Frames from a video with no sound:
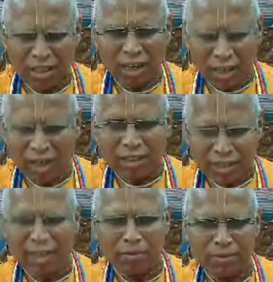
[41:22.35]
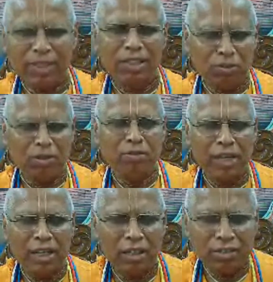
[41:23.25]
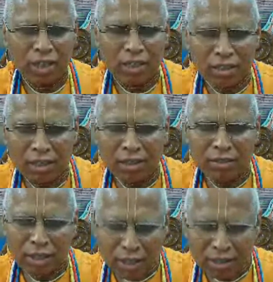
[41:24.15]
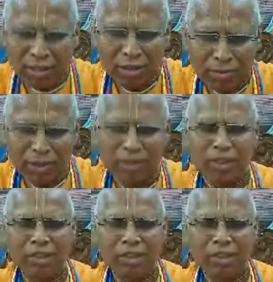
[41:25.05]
except this we find in Chaitanya Charitamrita.